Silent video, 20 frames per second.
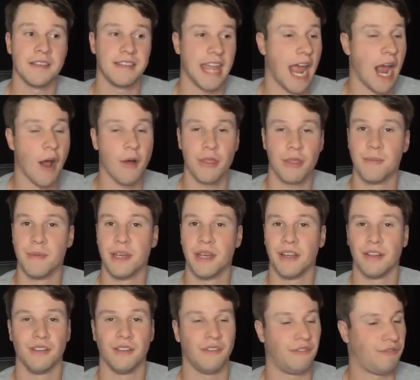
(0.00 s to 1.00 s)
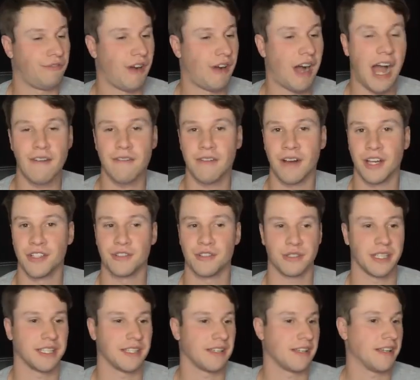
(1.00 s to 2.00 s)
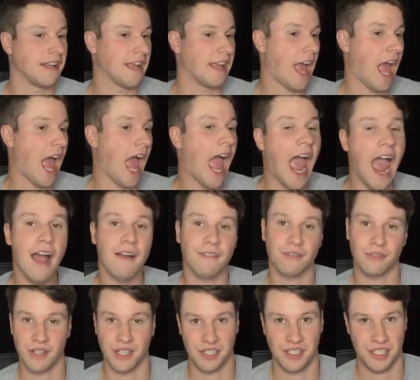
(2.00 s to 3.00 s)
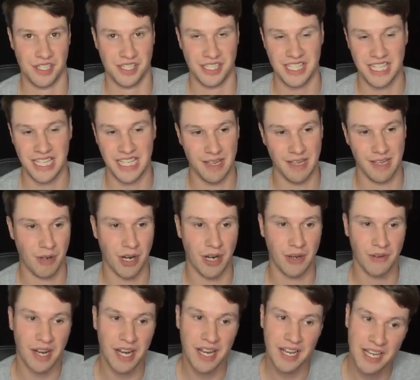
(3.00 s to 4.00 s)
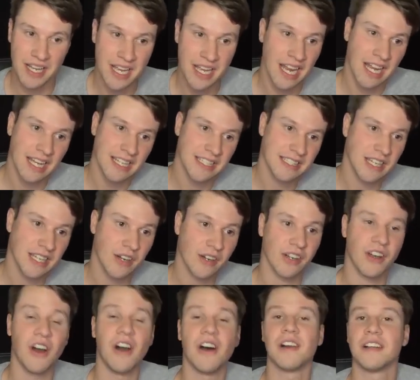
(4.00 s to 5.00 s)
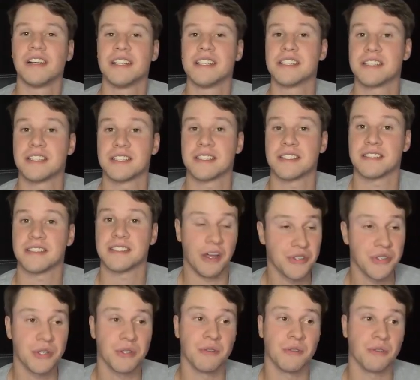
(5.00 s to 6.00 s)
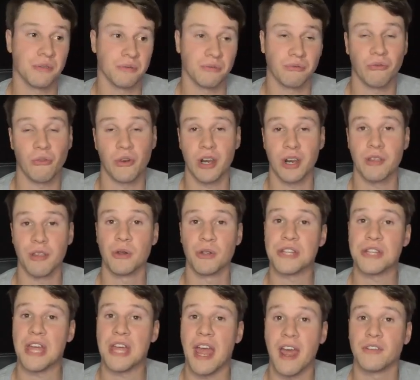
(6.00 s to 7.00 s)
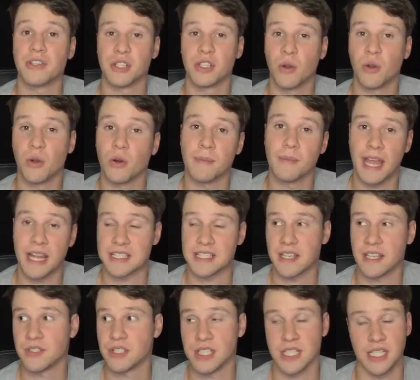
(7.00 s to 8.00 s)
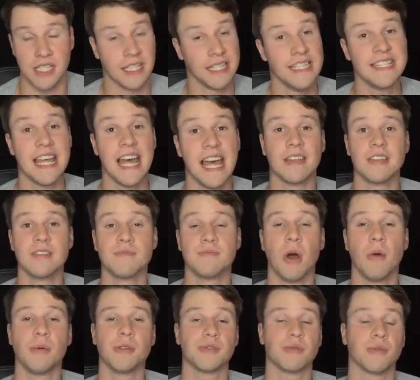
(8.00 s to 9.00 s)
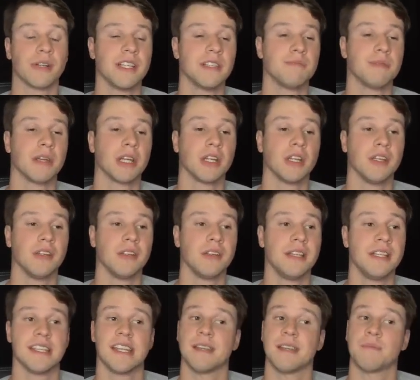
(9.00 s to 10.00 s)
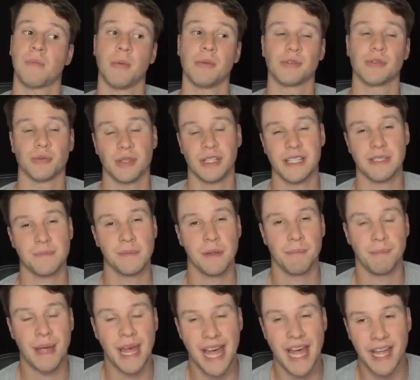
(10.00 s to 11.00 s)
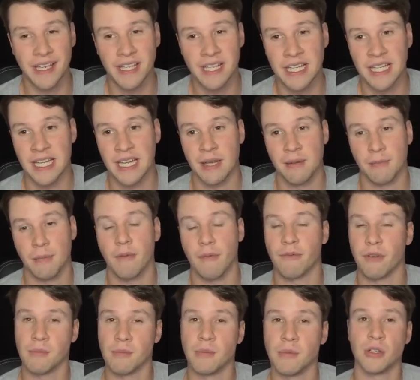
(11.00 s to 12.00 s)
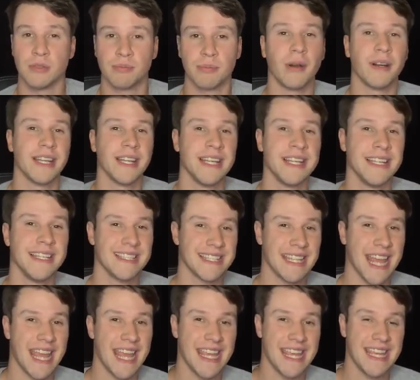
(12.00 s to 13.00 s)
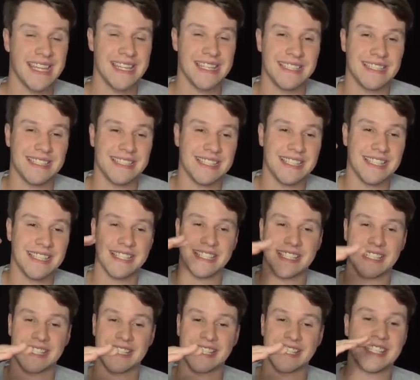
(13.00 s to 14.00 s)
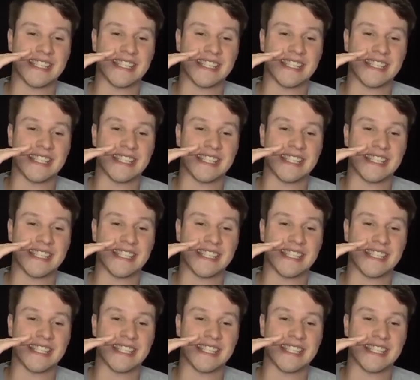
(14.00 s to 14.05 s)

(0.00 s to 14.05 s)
down the middle, 500, average team, all right? Derek Carr is also one of the most average quarterbacks I've seen. He's had his moments where he's been good. He's had moments where he's been bad. But for the most part, he is a just